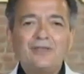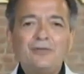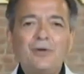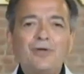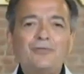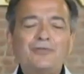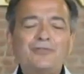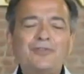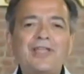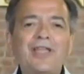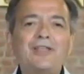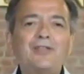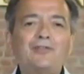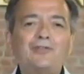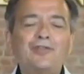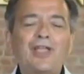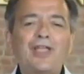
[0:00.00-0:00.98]
You won't see
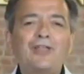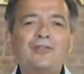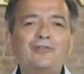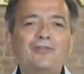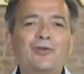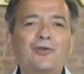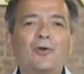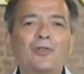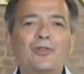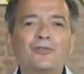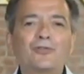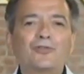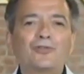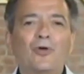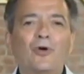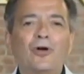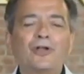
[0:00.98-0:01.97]
any change at all
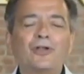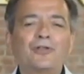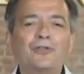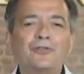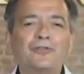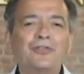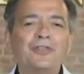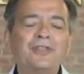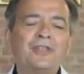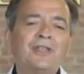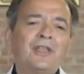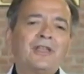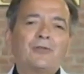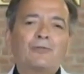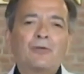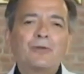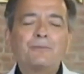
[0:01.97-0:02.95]
as long as the
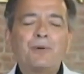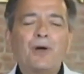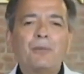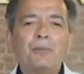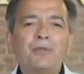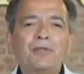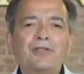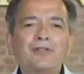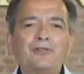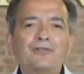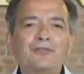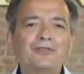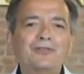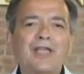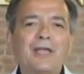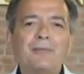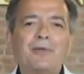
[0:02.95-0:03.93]
Republicans
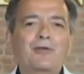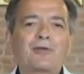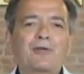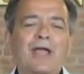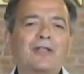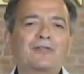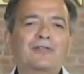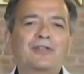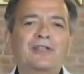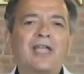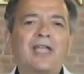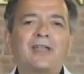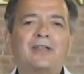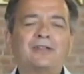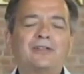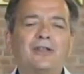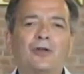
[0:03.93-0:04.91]
and Democrats,
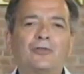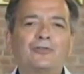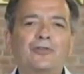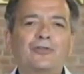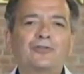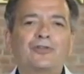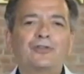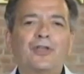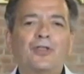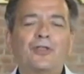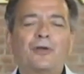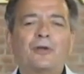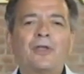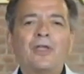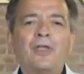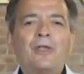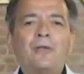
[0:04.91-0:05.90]
again, just
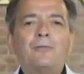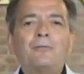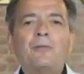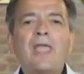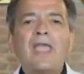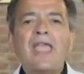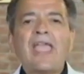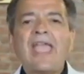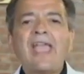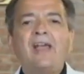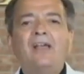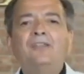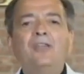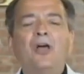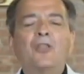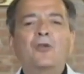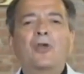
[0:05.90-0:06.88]
another
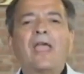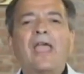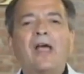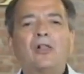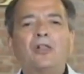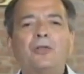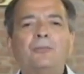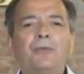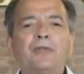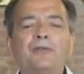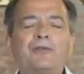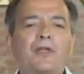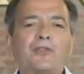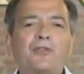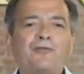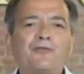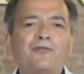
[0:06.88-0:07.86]

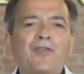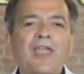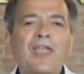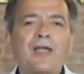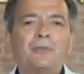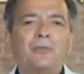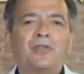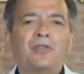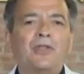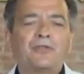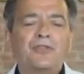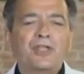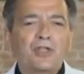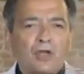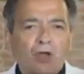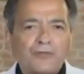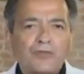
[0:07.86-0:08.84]
element of the family,
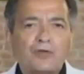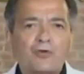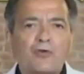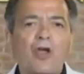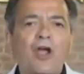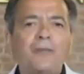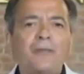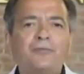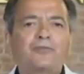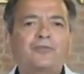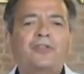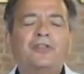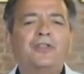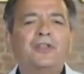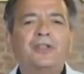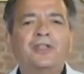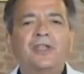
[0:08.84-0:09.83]
of the crime
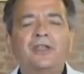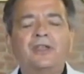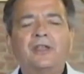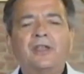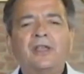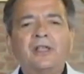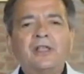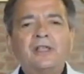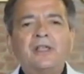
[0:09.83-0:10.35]
syndicate.